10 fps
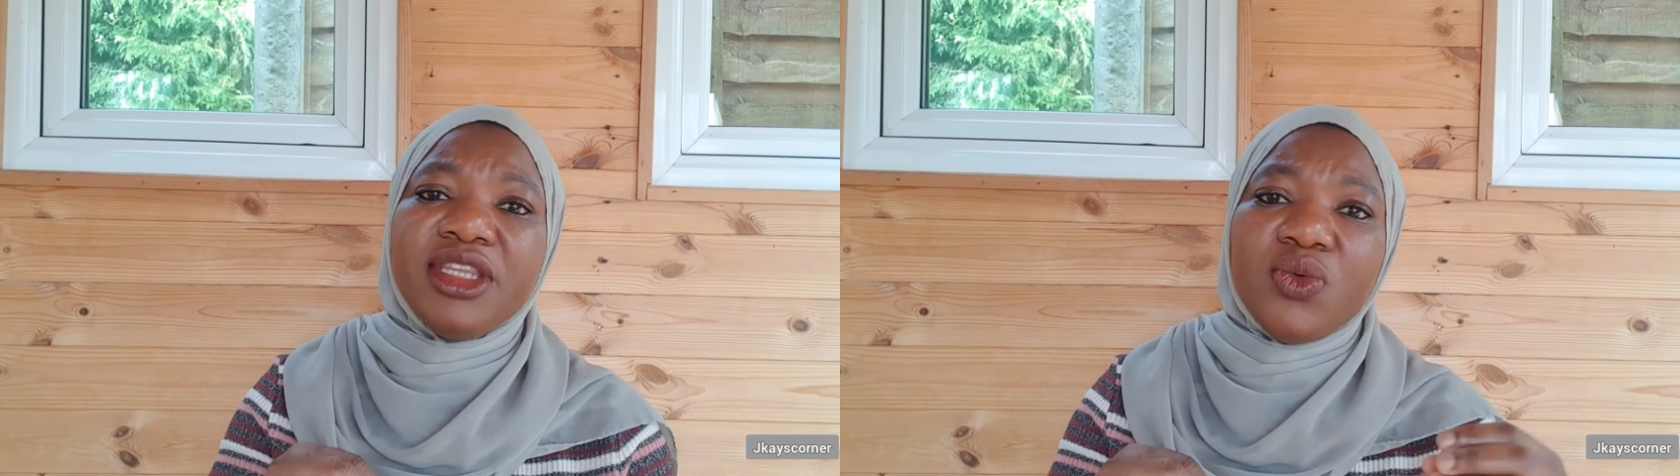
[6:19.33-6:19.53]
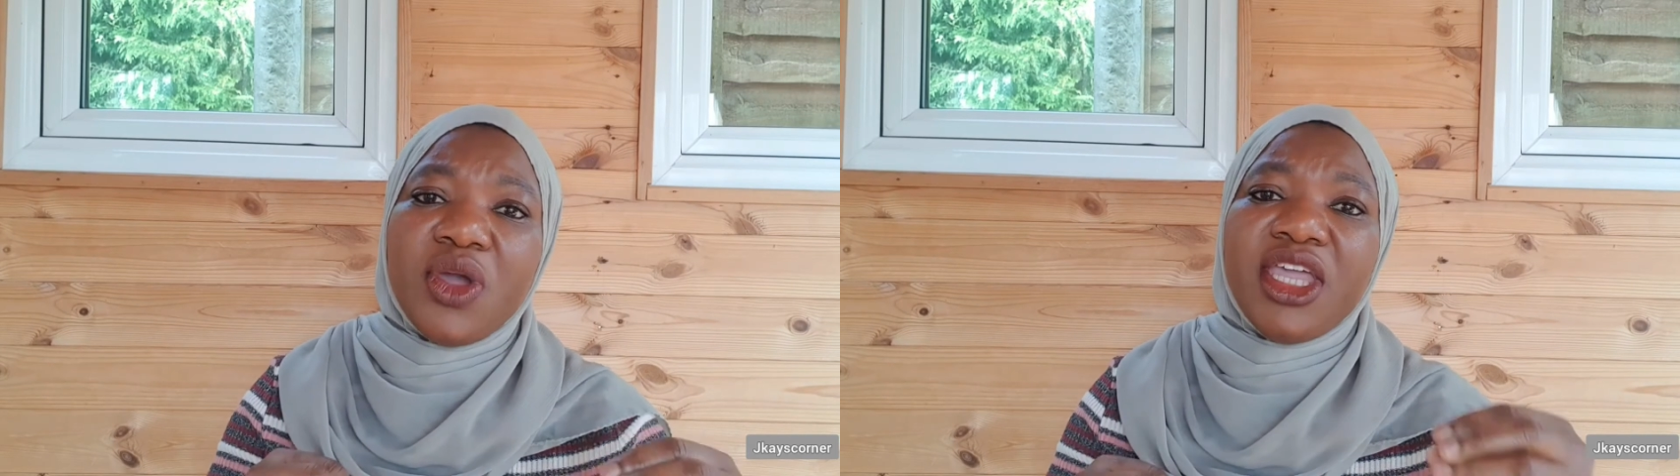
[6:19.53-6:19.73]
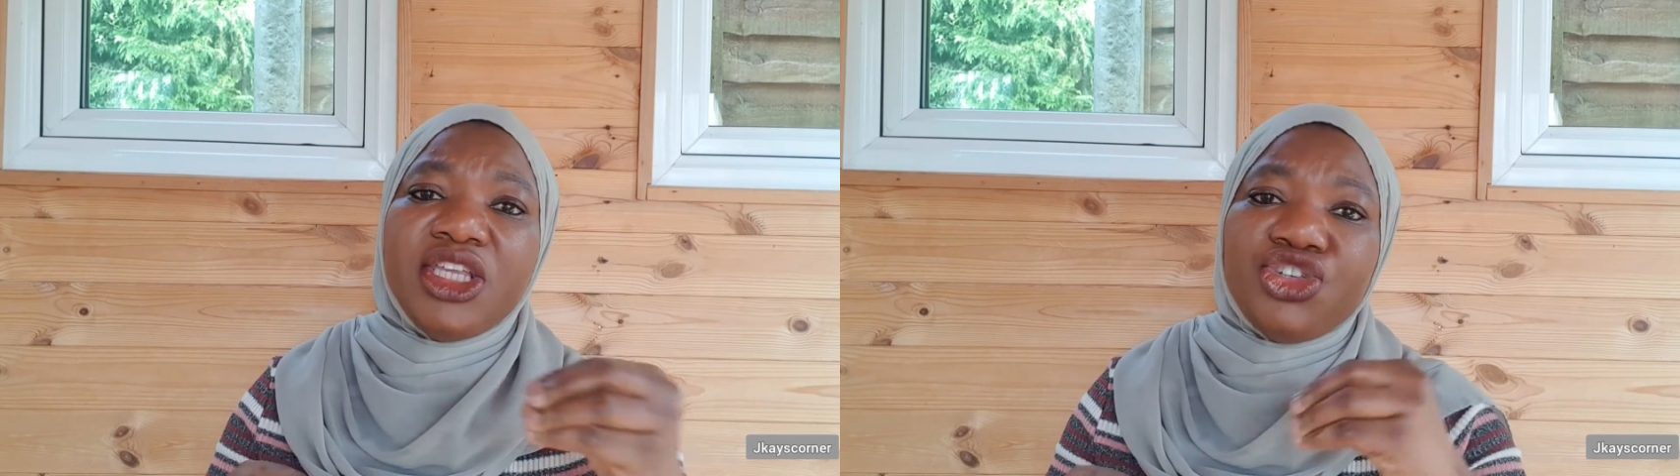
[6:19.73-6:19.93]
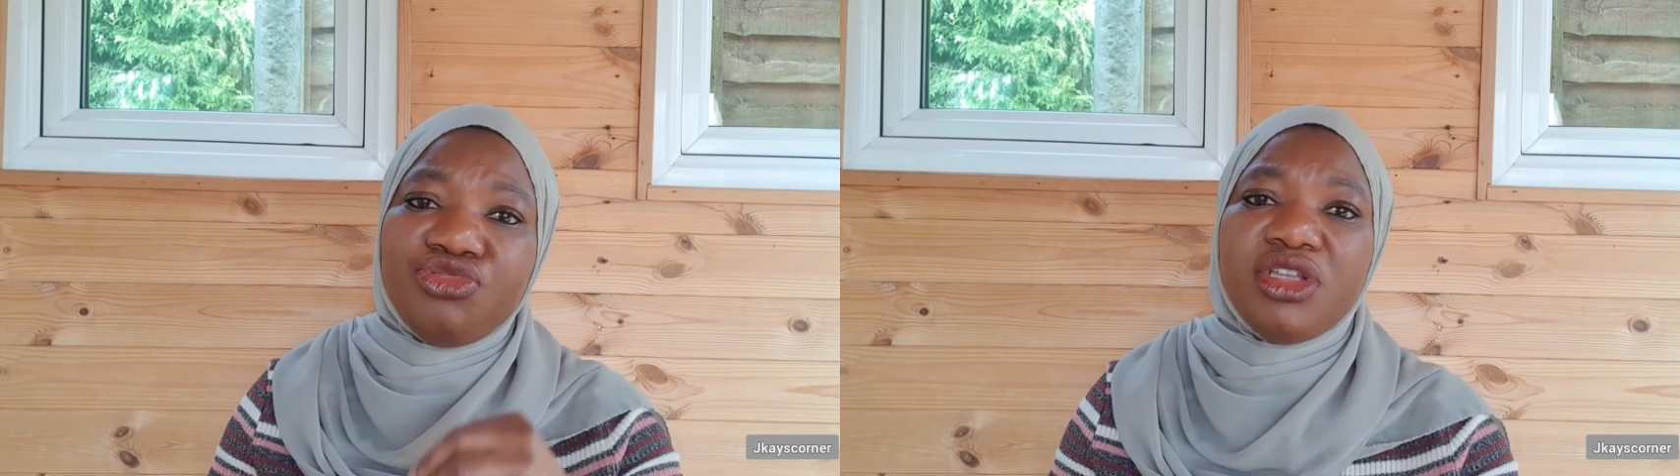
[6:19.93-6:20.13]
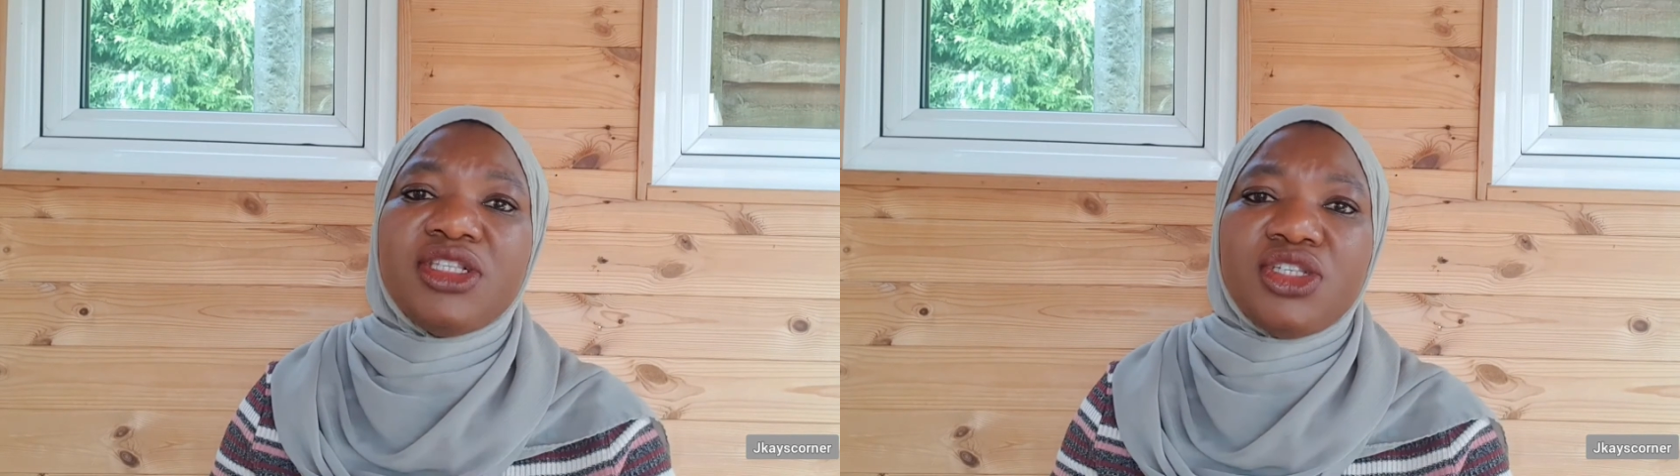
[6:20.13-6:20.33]
the way he
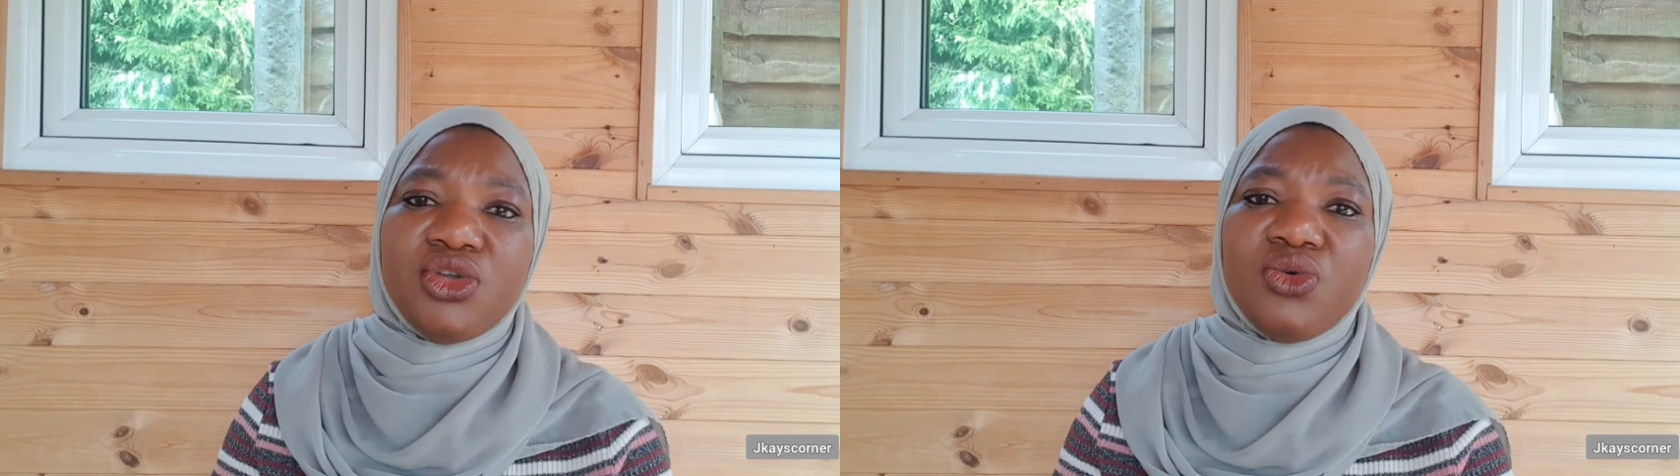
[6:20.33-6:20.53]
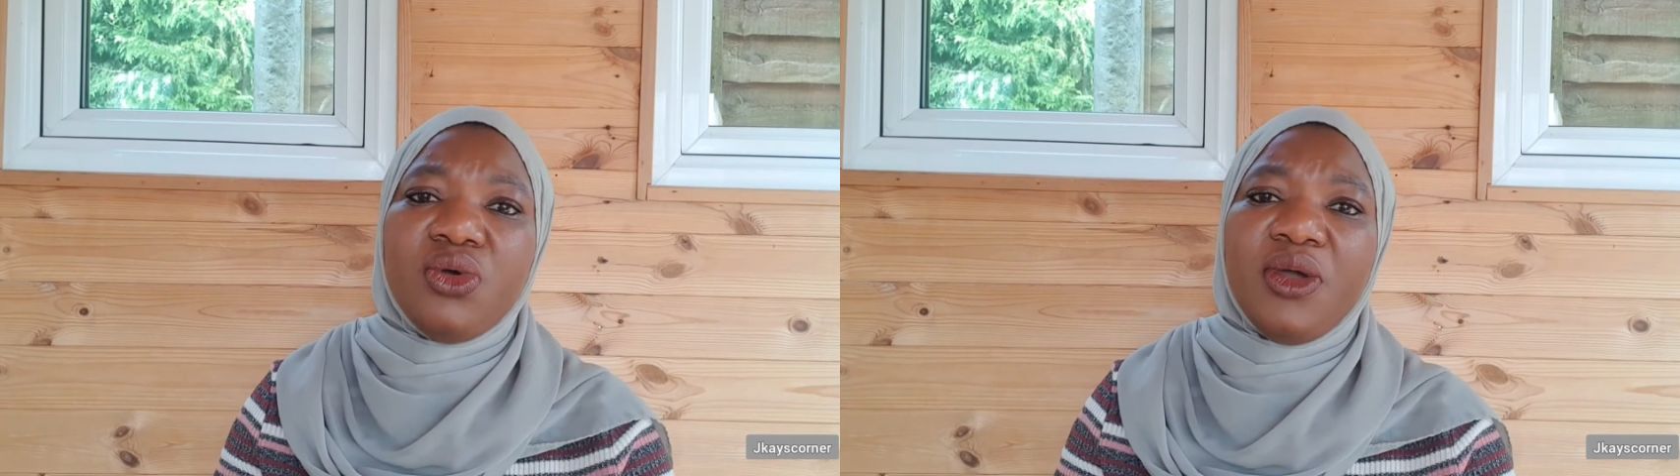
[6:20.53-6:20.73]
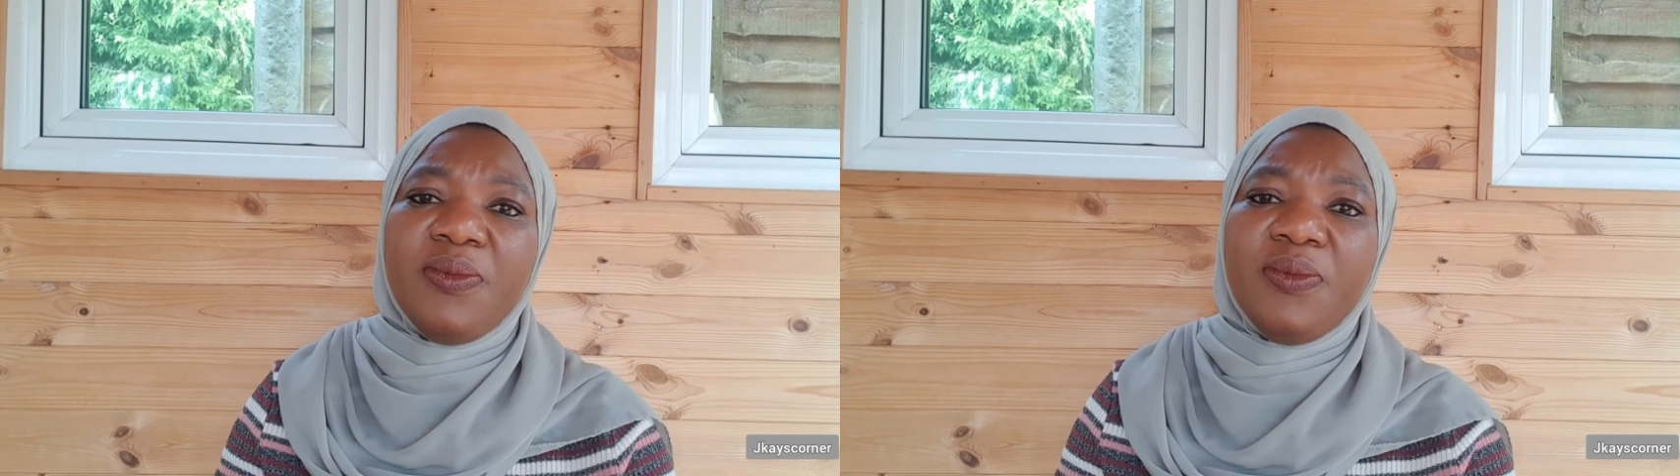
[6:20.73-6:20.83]
treats you?